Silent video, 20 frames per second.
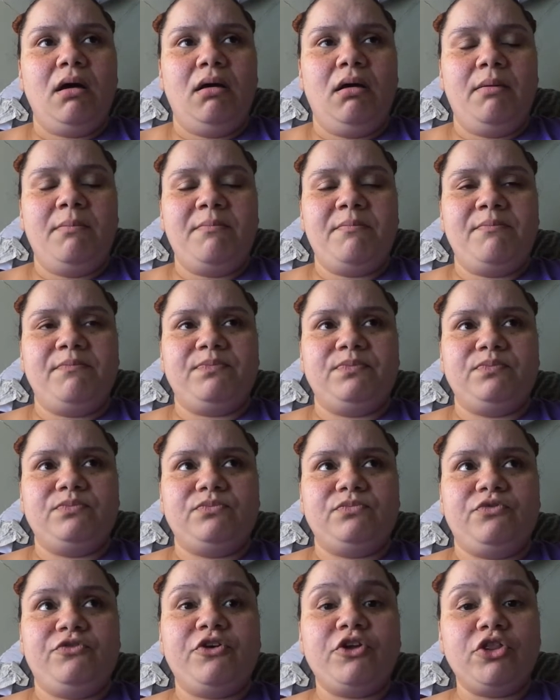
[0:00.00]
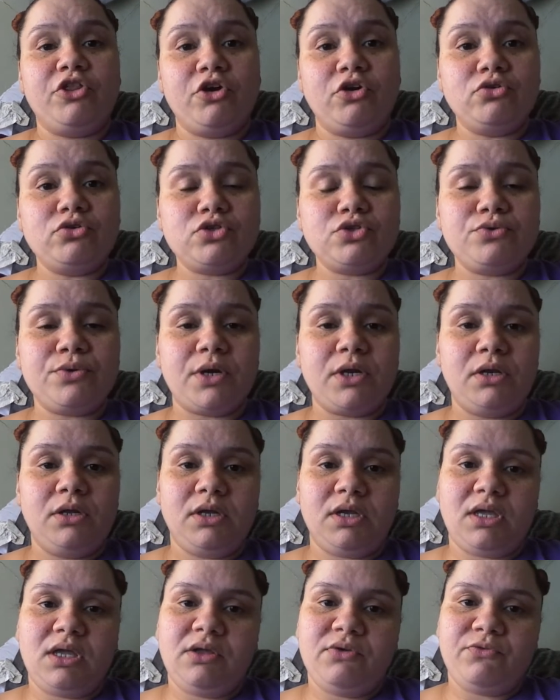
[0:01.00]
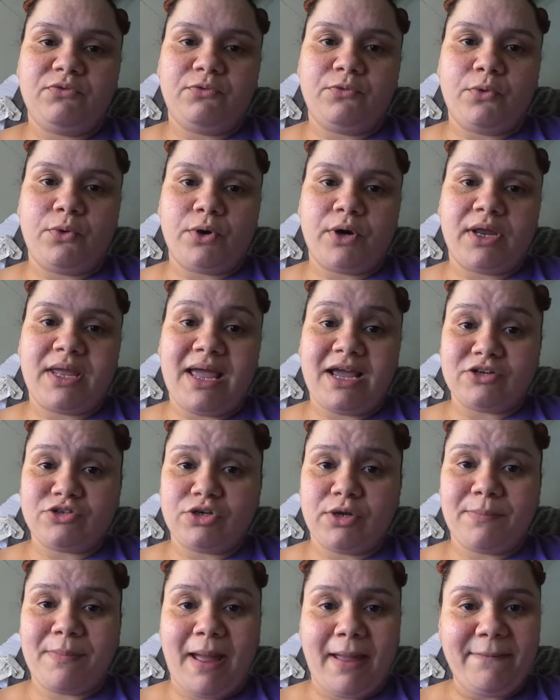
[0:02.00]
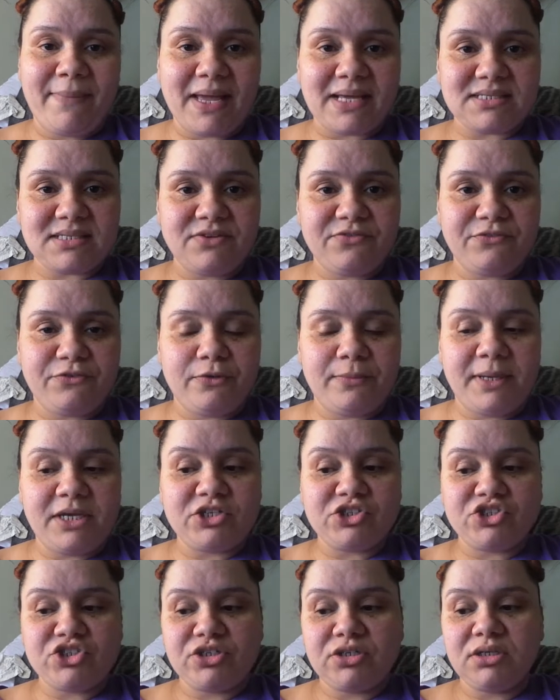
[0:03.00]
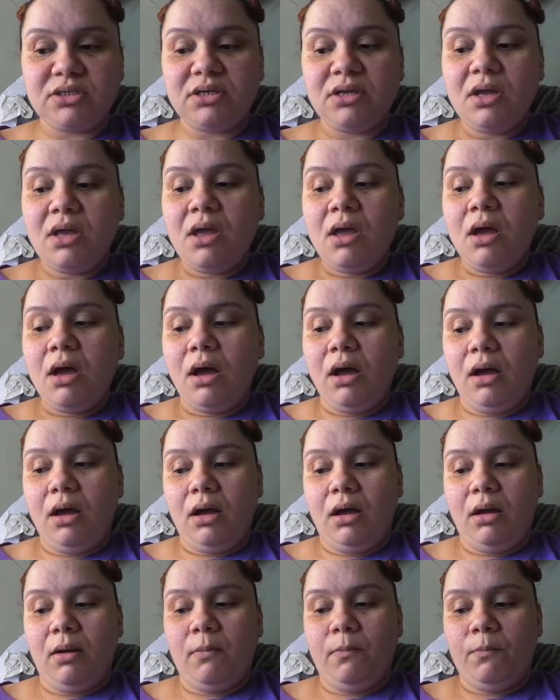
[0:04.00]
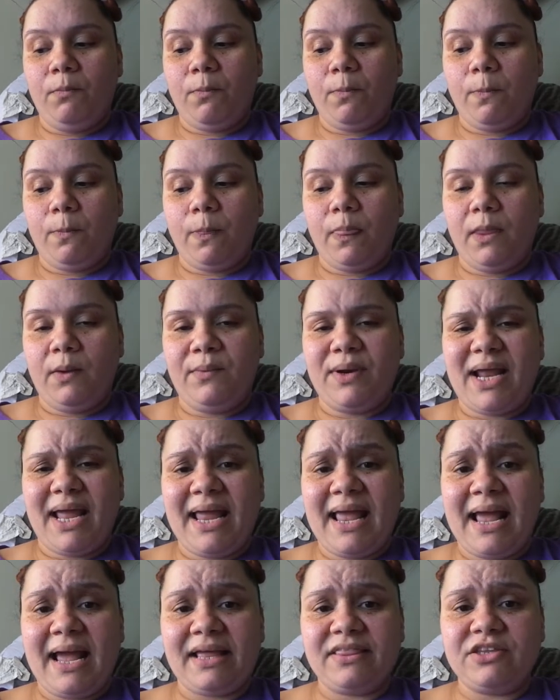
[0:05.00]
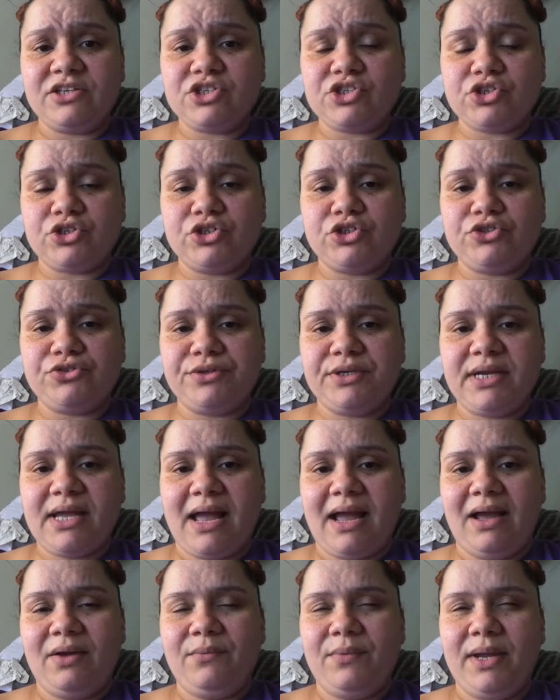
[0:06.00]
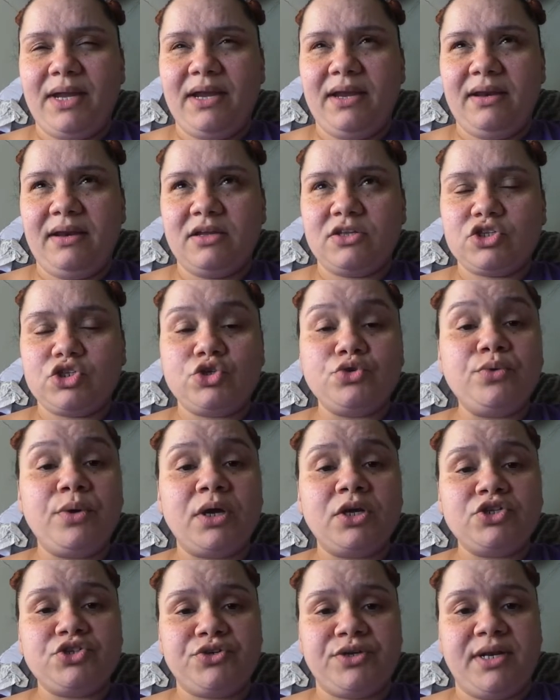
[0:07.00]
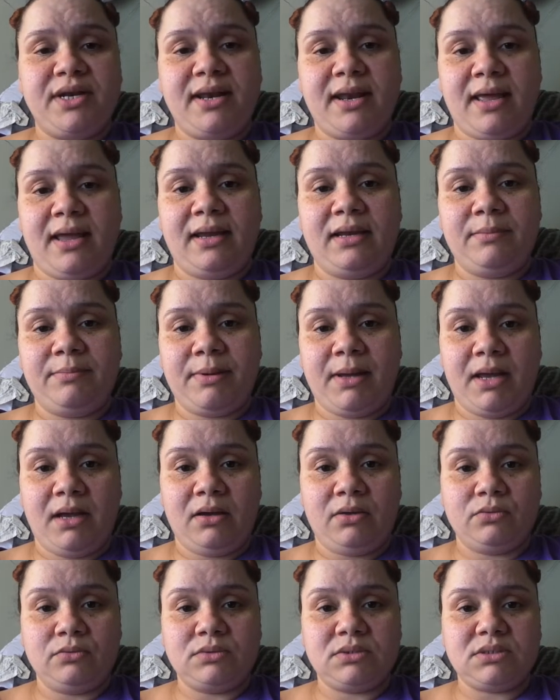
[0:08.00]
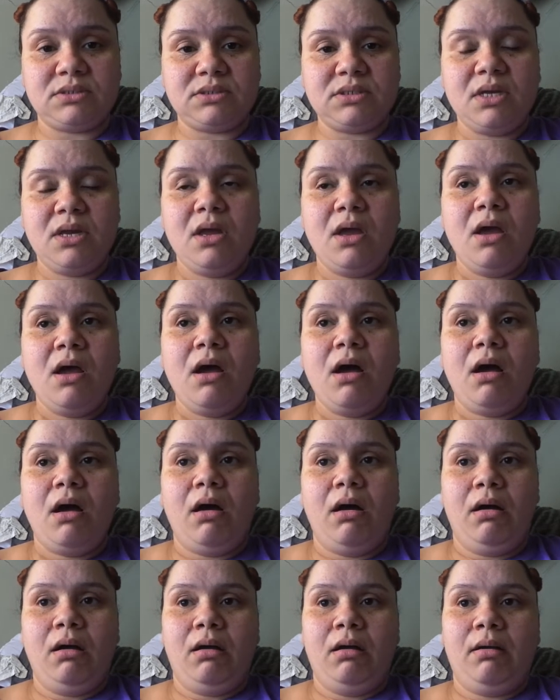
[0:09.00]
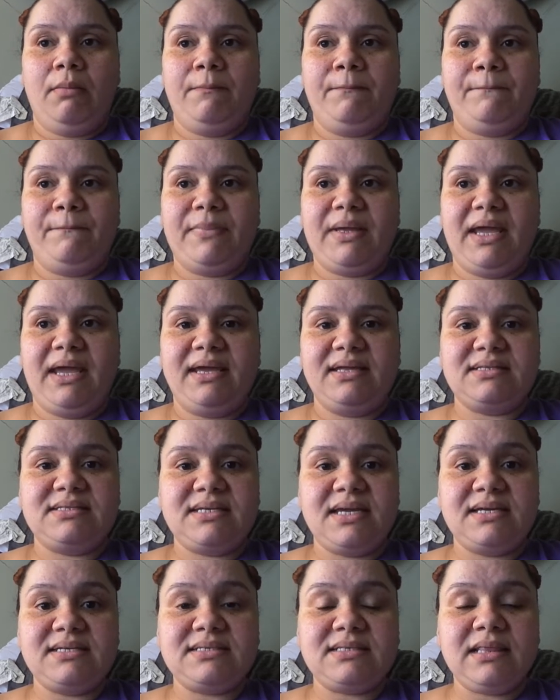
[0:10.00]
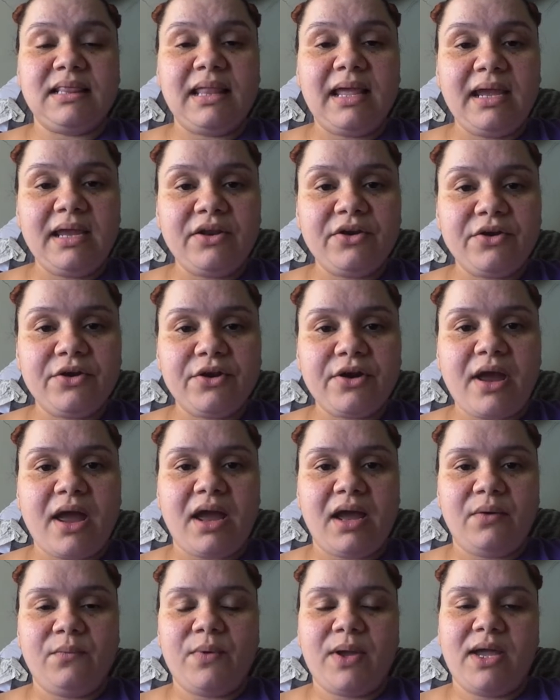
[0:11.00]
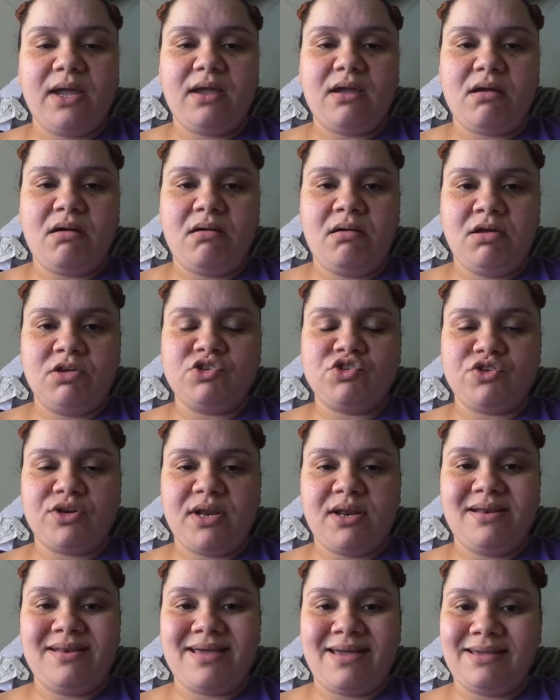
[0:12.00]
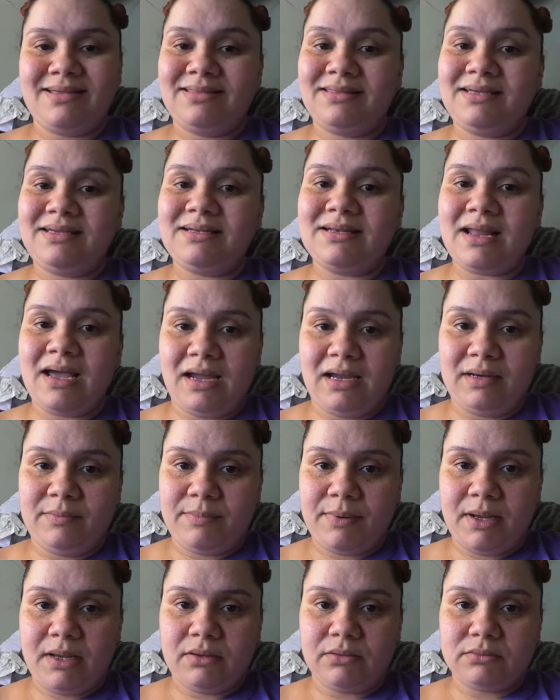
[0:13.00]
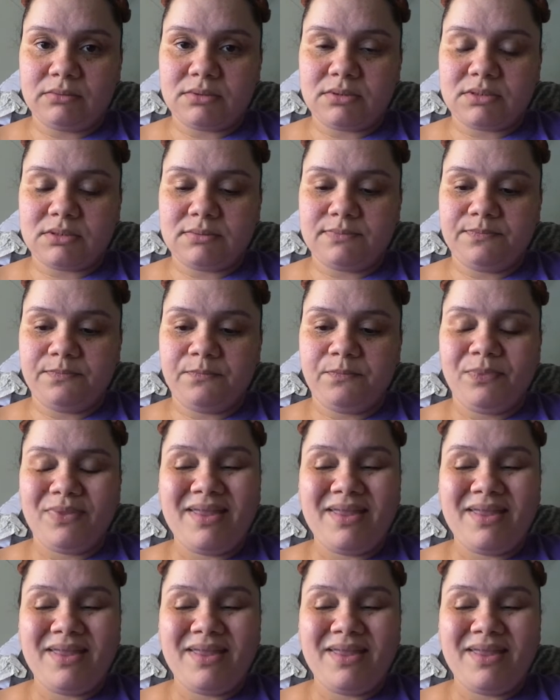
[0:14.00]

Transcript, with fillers: Um, for those who are looking for gastric bypass information, um, when I had the surgery, I weighed two hundred nine pounds. Um, eight days later, I weigh one hundred ninety-nine pounds.